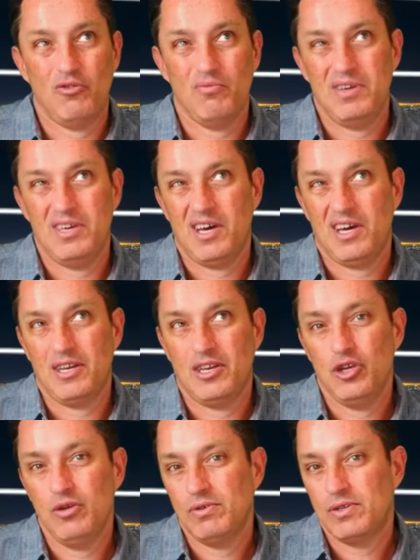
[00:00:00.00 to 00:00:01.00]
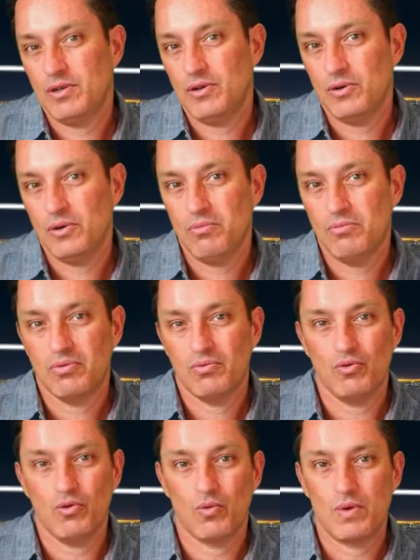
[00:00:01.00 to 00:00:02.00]
It'll be on YouTube.
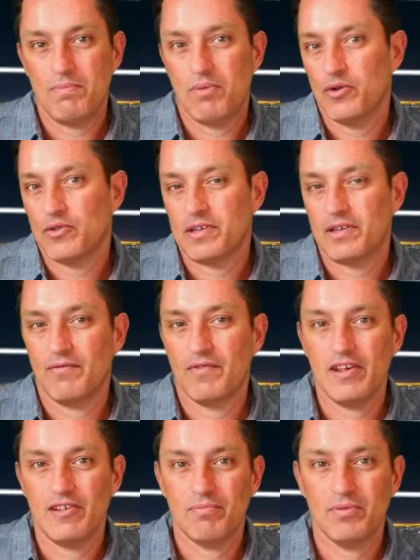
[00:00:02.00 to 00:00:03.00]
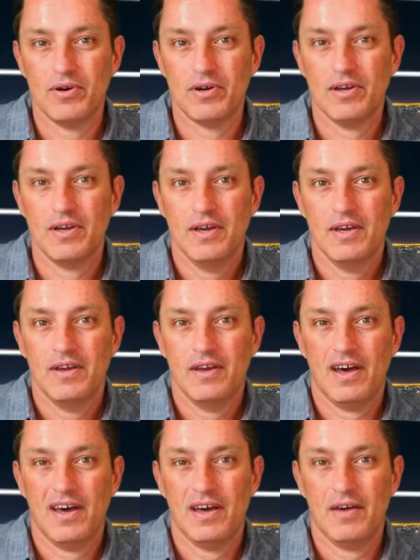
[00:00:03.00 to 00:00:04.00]
We'll repost it to Facebook.
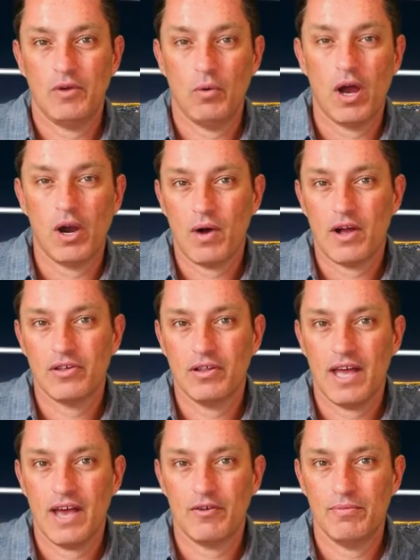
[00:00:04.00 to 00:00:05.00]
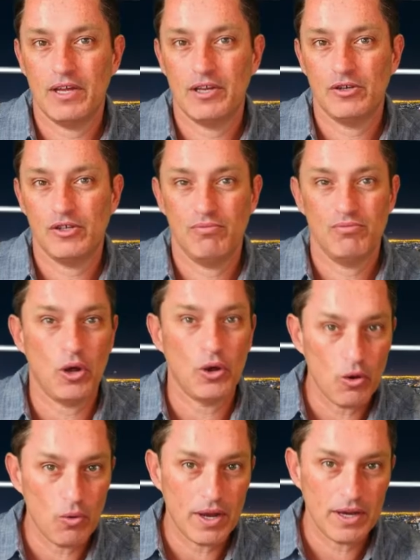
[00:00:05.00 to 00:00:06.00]
Uh, if you want to watch it live, it'll be on YouTube.
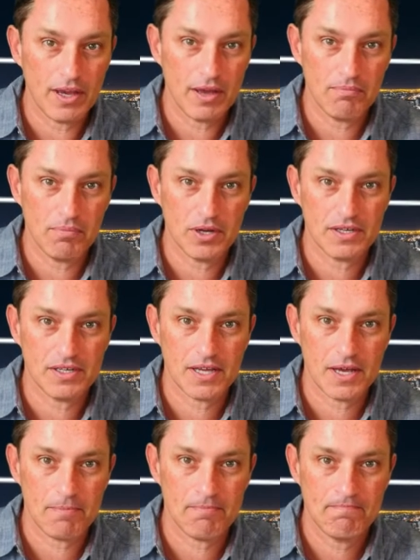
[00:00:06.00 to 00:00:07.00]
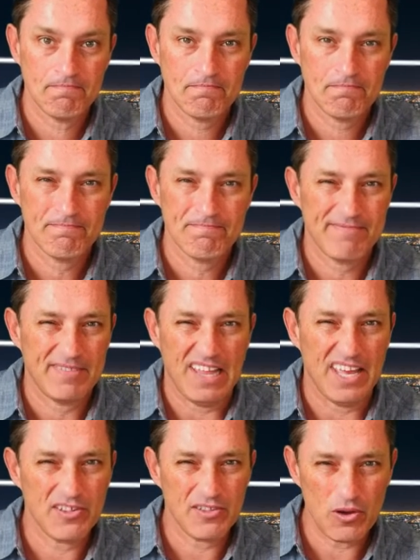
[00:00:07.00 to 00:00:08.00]
Don't know when yet, but um,
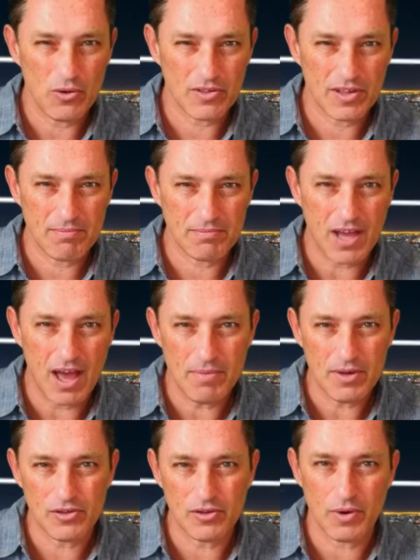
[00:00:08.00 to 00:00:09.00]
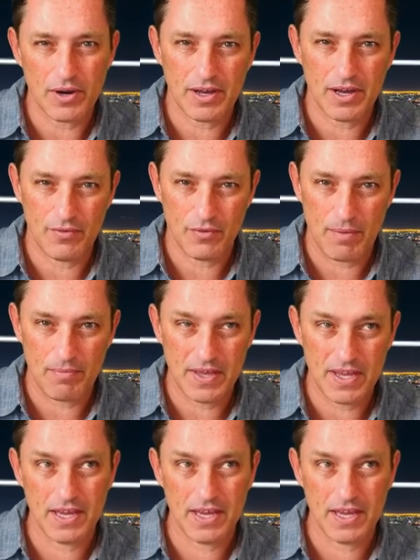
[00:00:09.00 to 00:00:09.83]
let us know some topics you want to cover. I'm